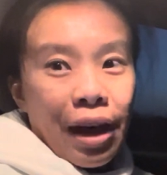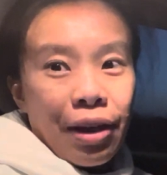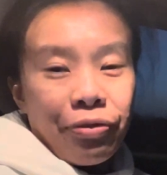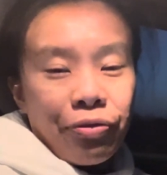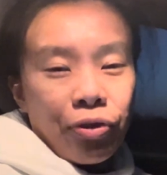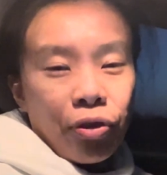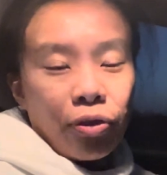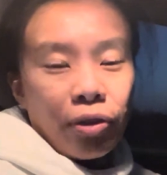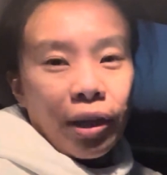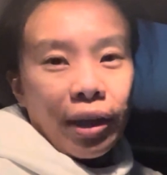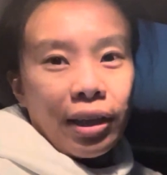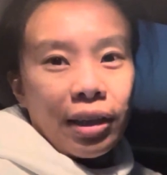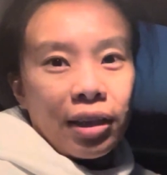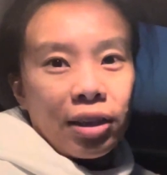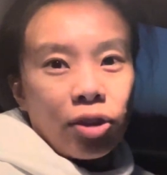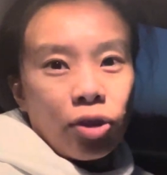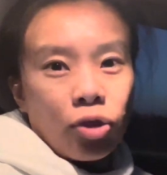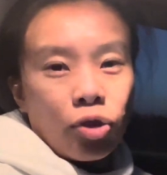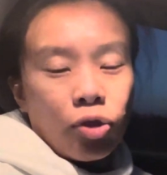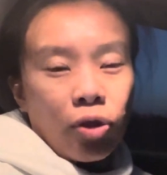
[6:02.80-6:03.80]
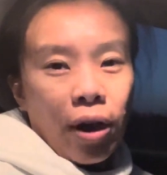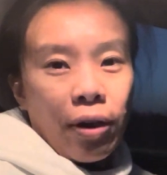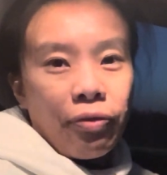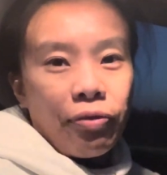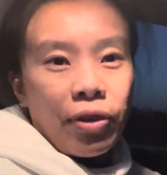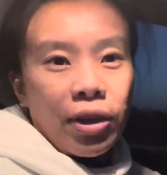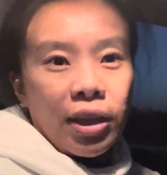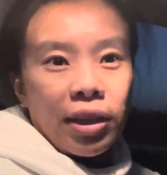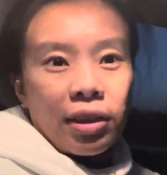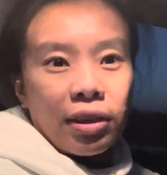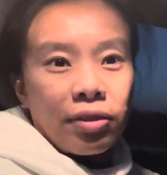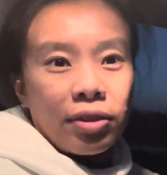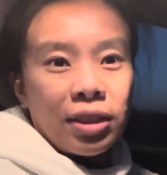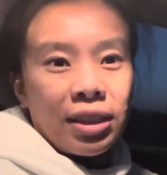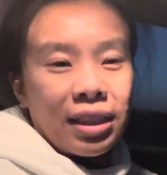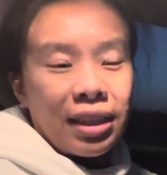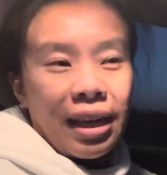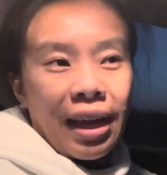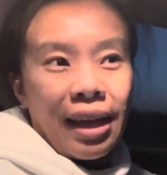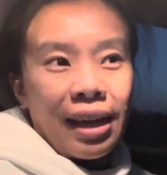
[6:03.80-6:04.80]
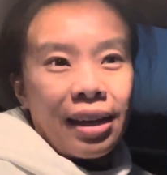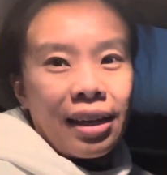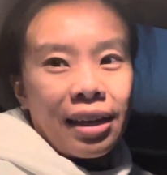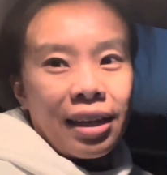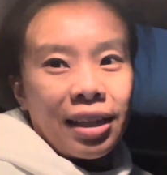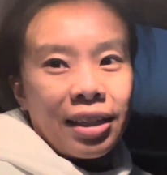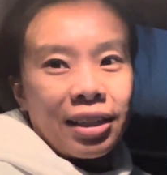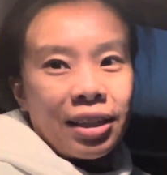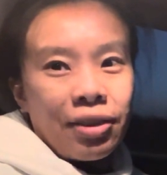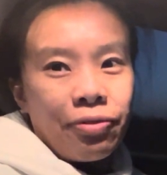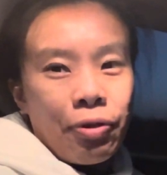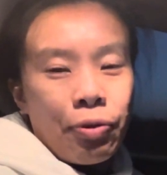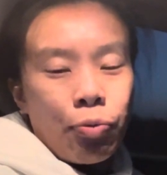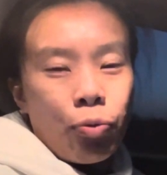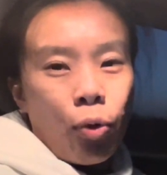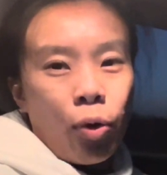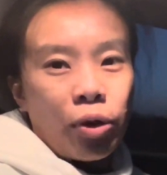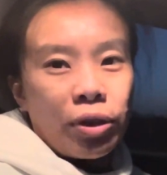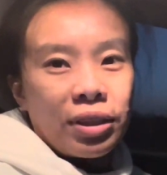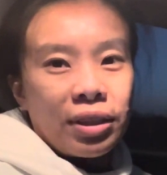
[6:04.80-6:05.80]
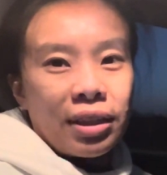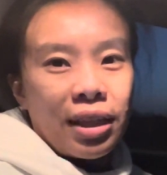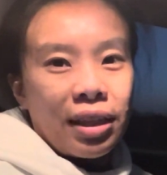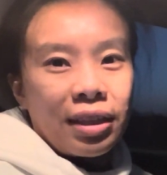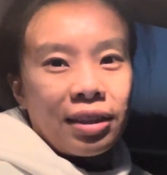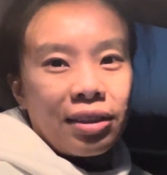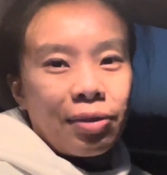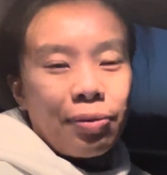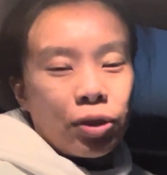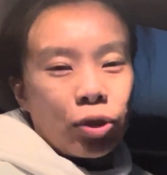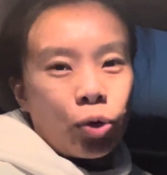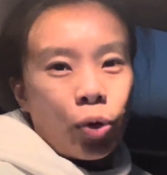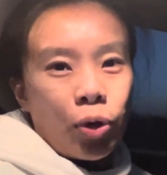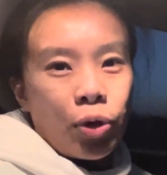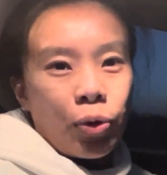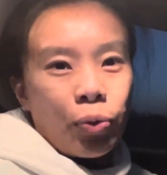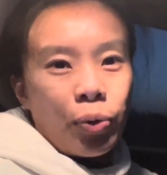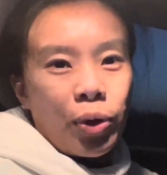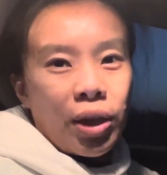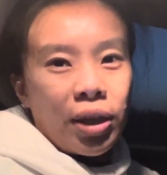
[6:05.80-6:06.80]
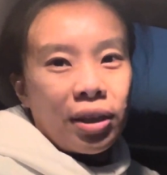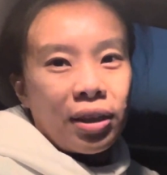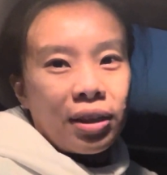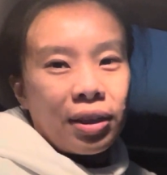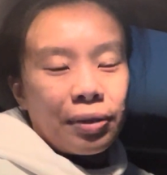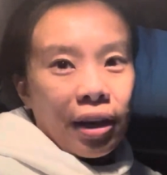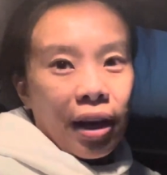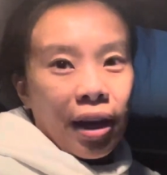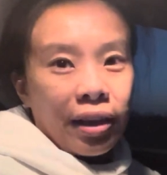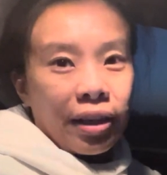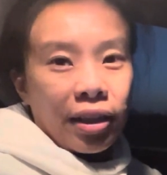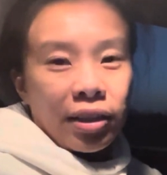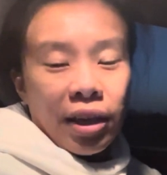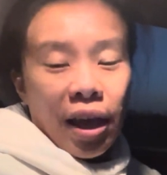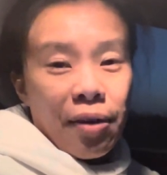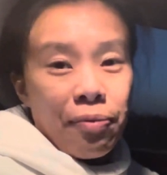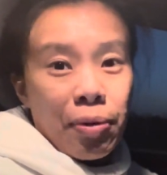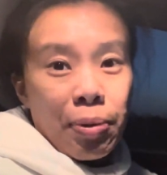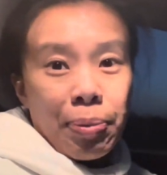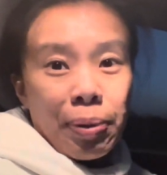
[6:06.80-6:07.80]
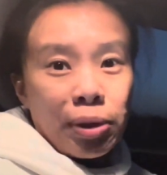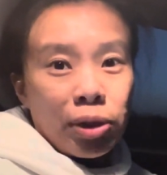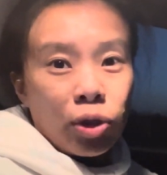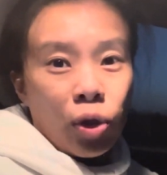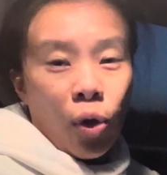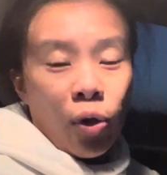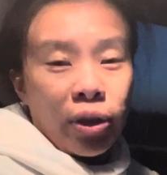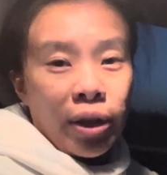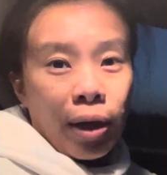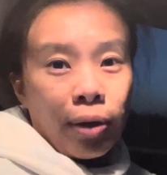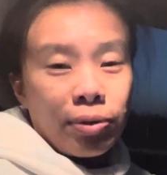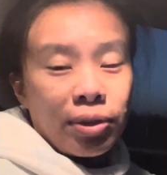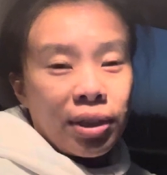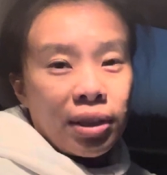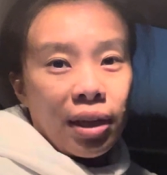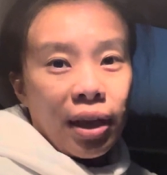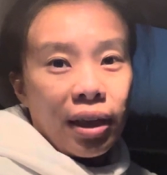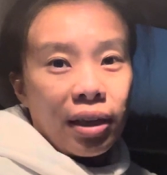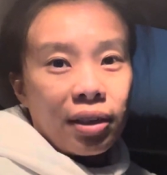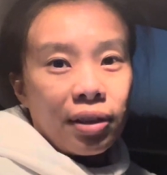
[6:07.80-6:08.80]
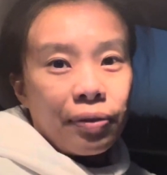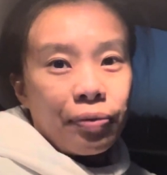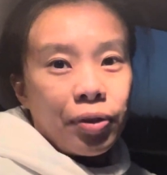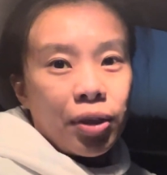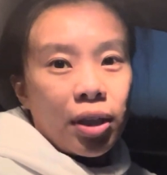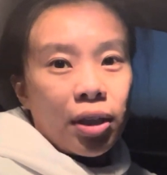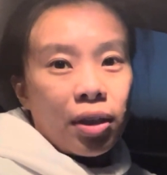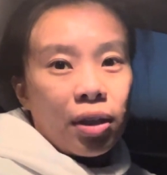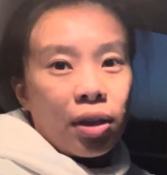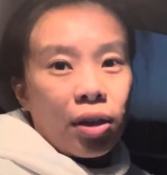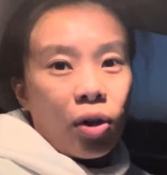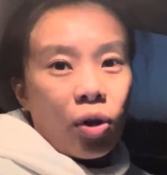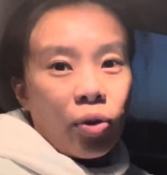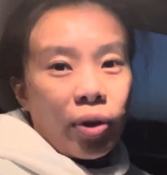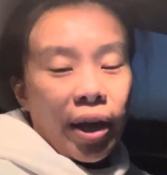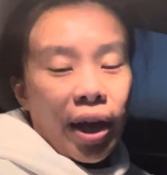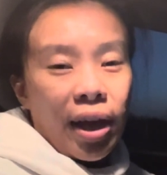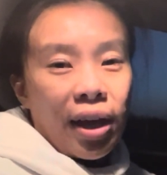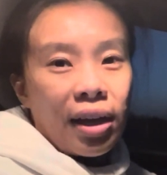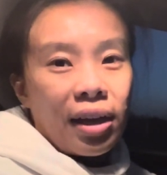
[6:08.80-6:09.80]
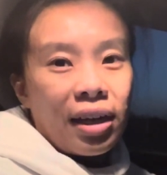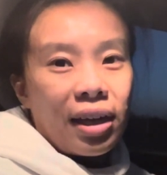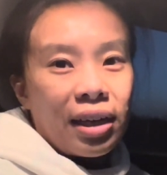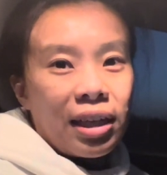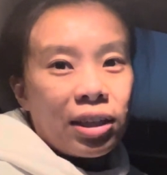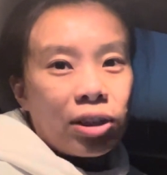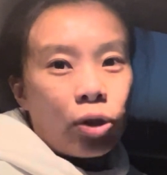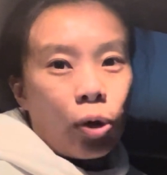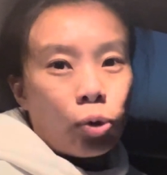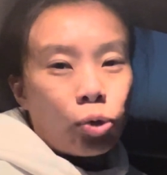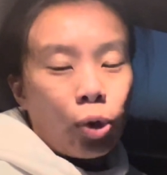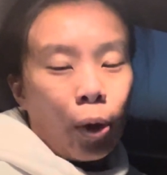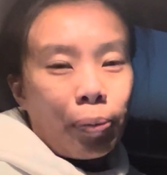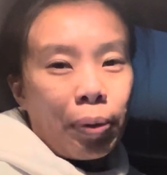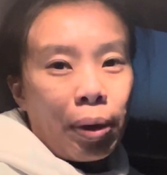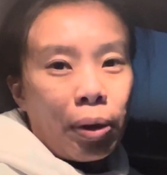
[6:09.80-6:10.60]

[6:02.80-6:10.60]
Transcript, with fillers: I feel like the traffic today is even worse than during the week. I guess everybody's going out tonight. Okay, let's go drop that